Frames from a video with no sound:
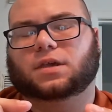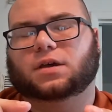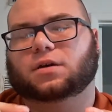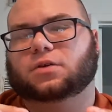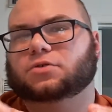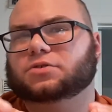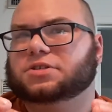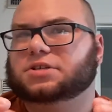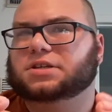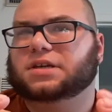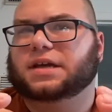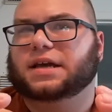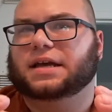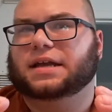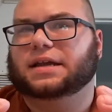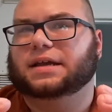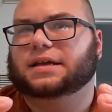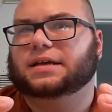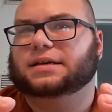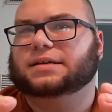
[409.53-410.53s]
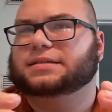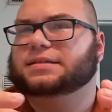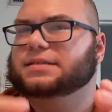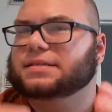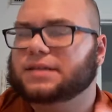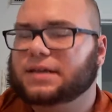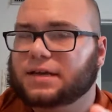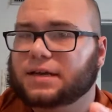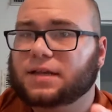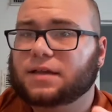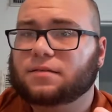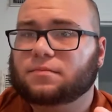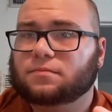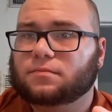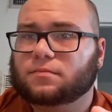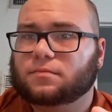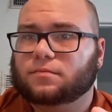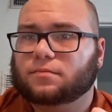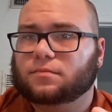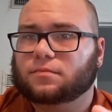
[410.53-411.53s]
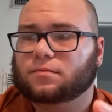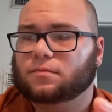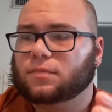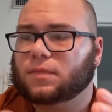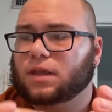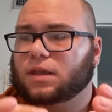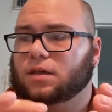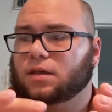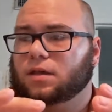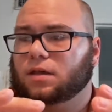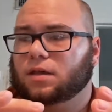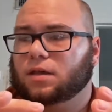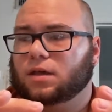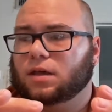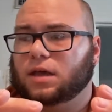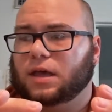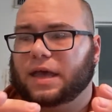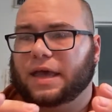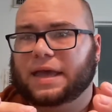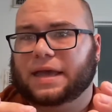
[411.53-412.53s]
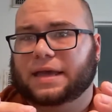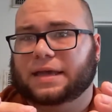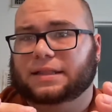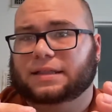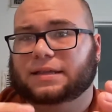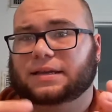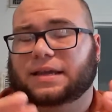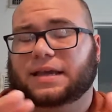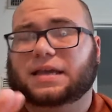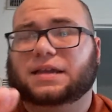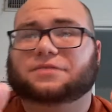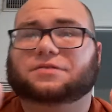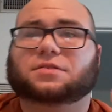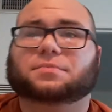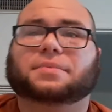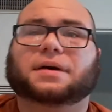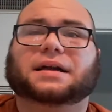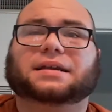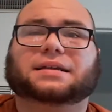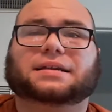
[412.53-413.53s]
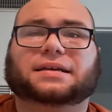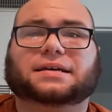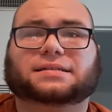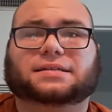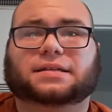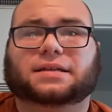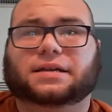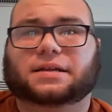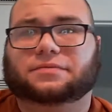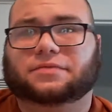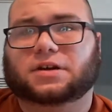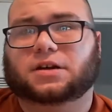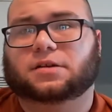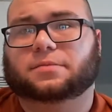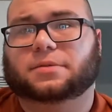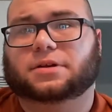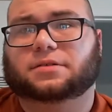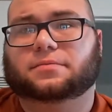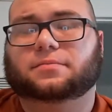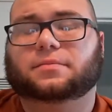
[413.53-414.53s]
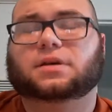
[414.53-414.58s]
oceanic acidity and the negative impact it has on the environment.